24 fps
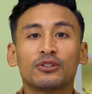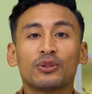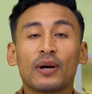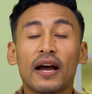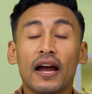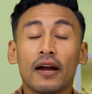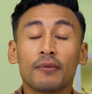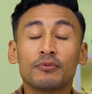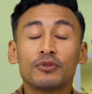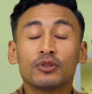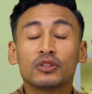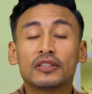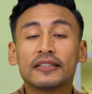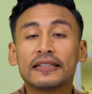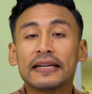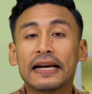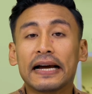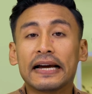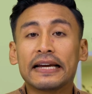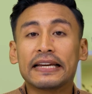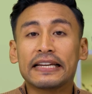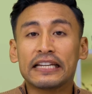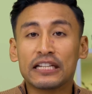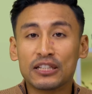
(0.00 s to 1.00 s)
So I have to say
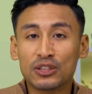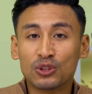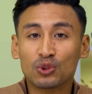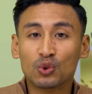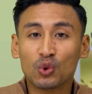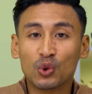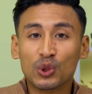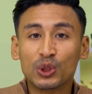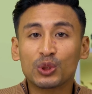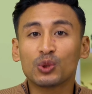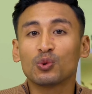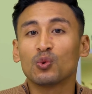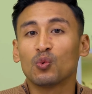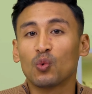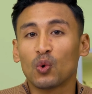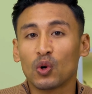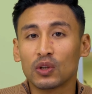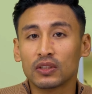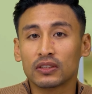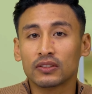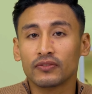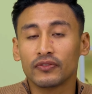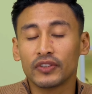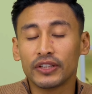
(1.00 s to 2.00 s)
I enjoyed
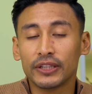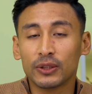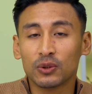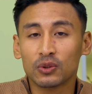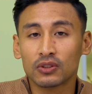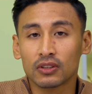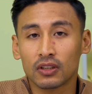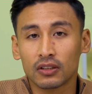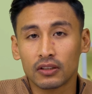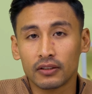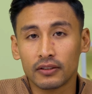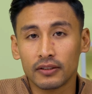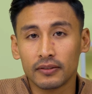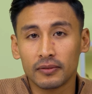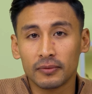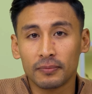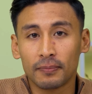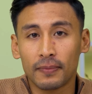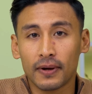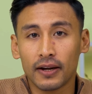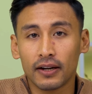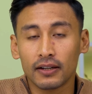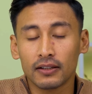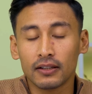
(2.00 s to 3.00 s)
watching videos on the Redmi
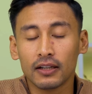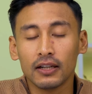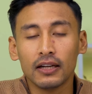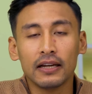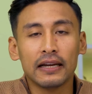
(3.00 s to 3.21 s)
Pad.